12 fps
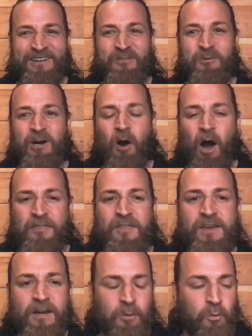Well, I
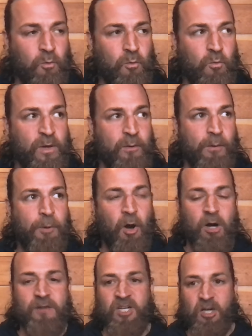think we were
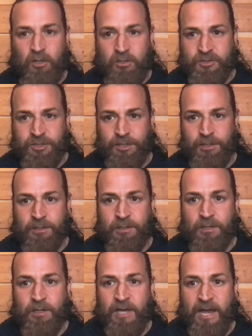part of a culture
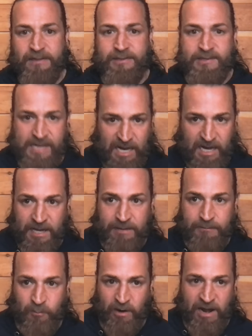at the
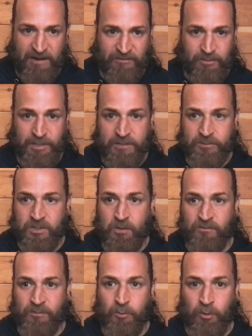time where everybody was
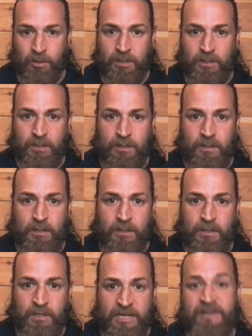overboard.
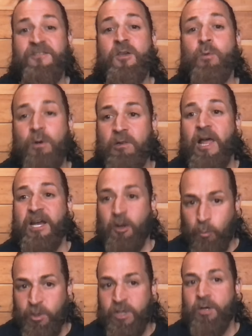Yeah. If you were like a
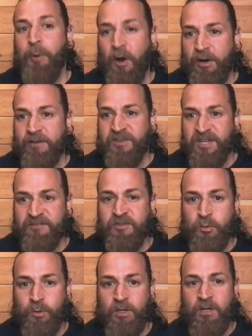real part of it, if
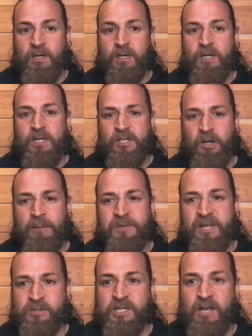you were, you know, I mean,
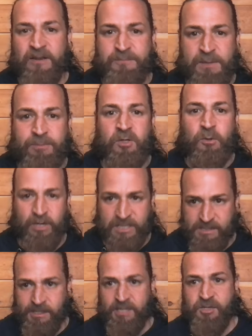there was a lot of people who were
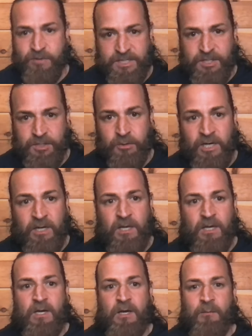accessory to it.
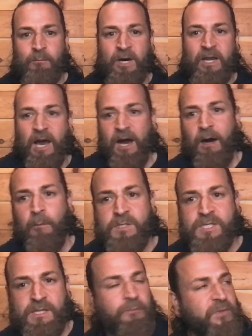But um,
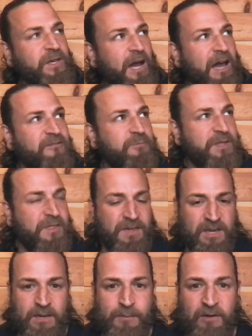something I've been
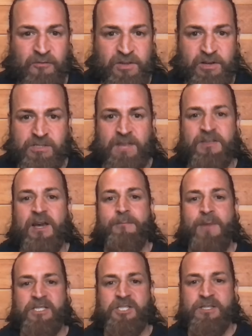thinking about for years, I think I
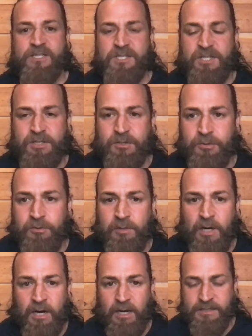mentioned this to you,
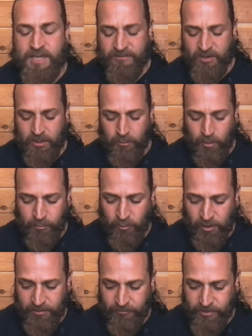uh, David, at one
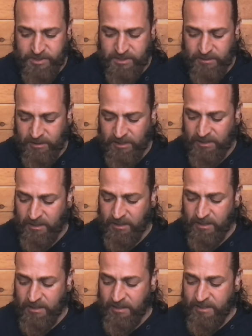point recently,
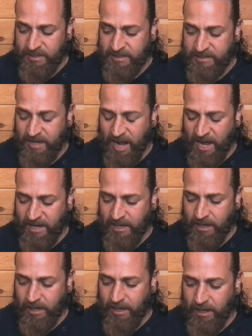is that I
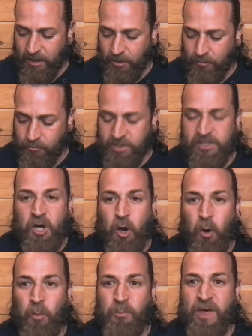really
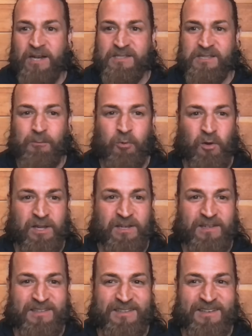hope that at some point
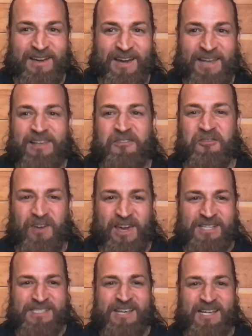I like
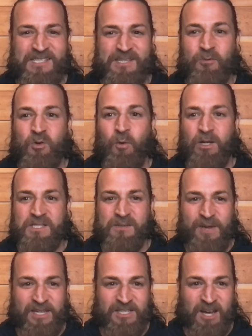fantasize someone wants to
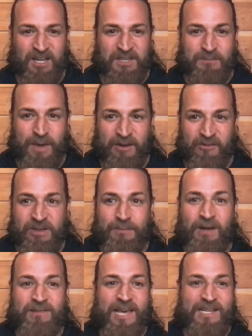make a documentary
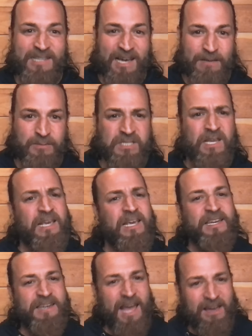about that time because
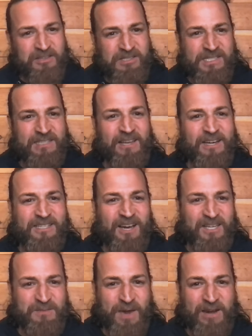now you mm-hmm. see a lot of
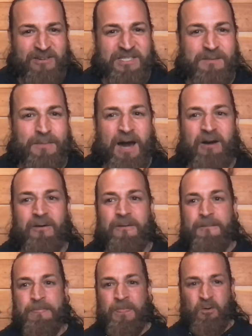documentaries about,
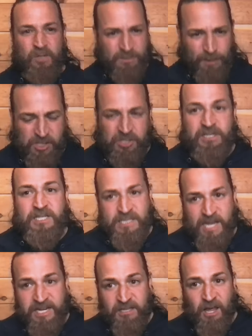especially
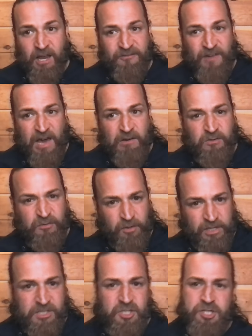containing a lot of found
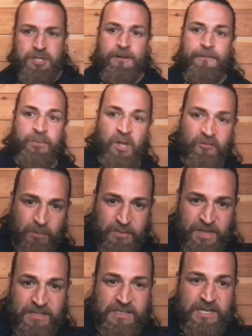footage from
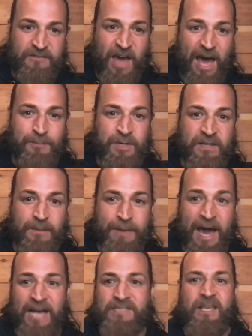things that have happened in the
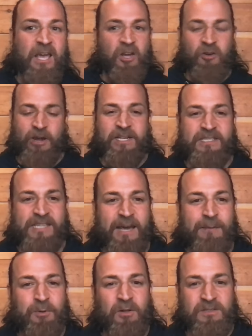past. Great
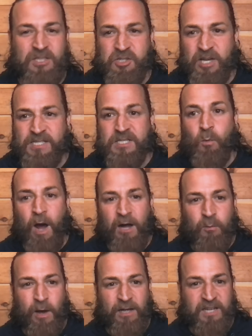example. Did you guys see Wild
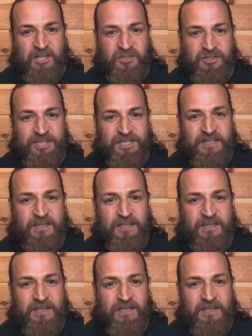Wild Country?